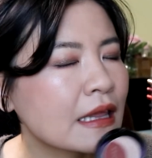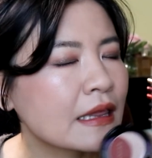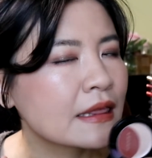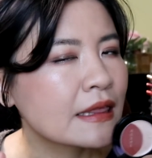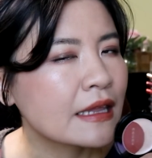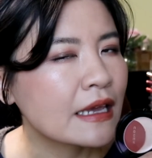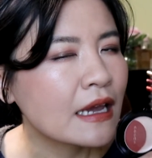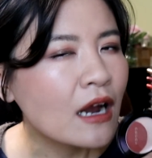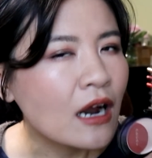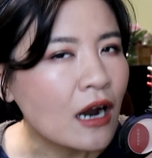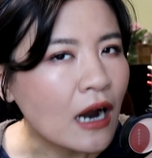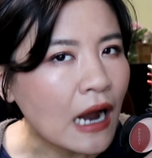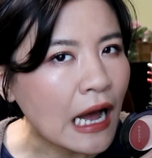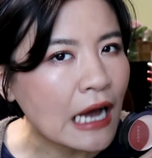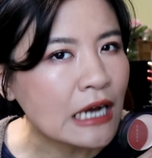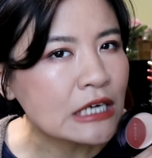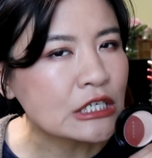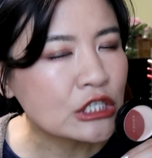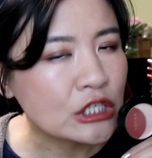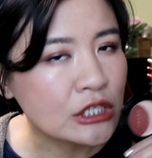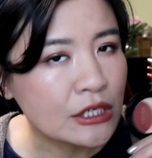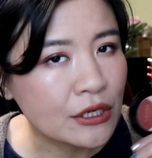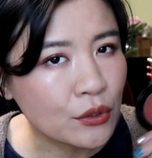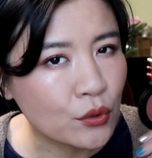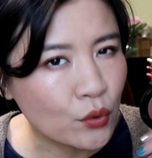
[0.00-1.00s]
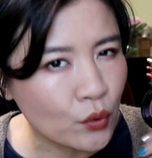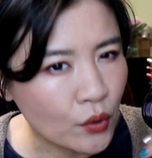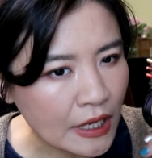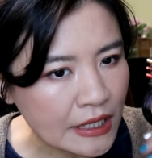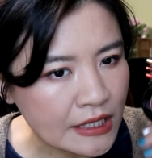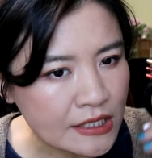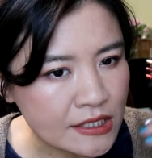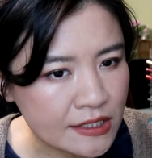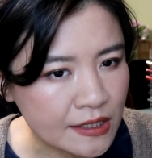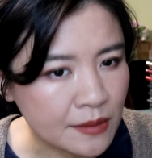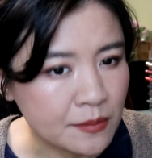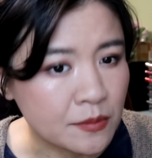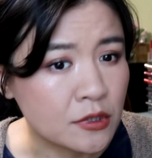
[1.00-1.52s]
they are actually quite
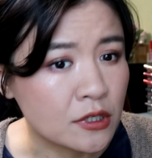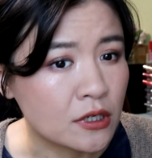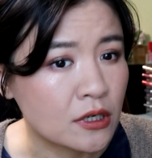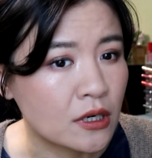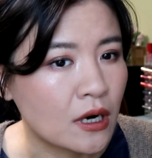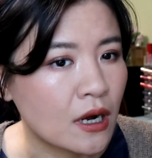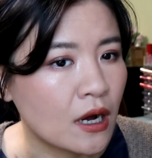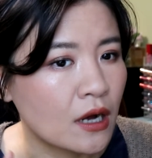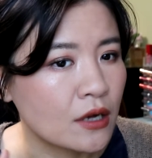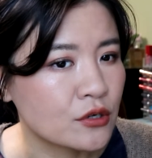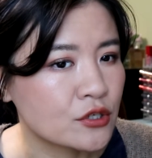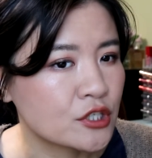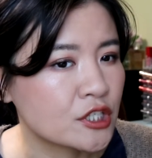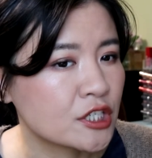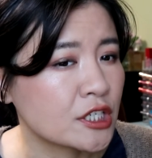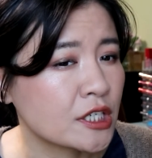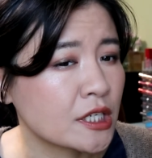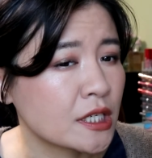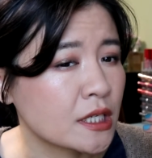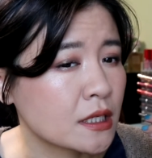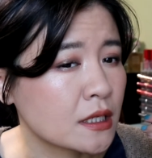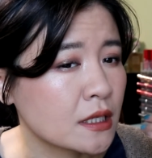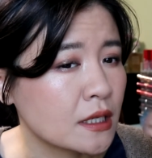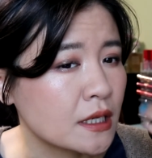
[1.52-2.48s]
similar on your cheek.